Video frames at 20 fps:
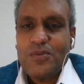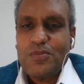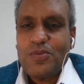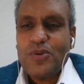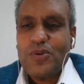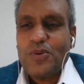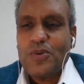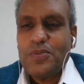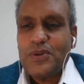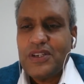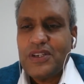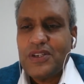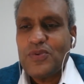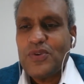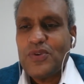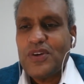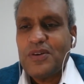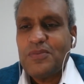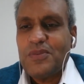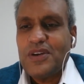Property
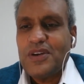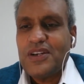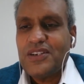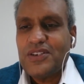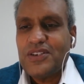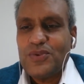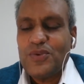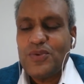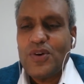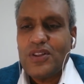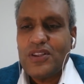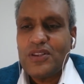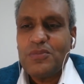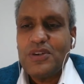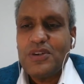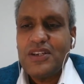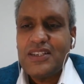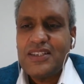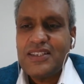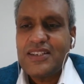Web and you all the
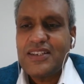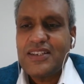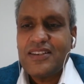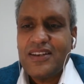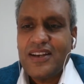best,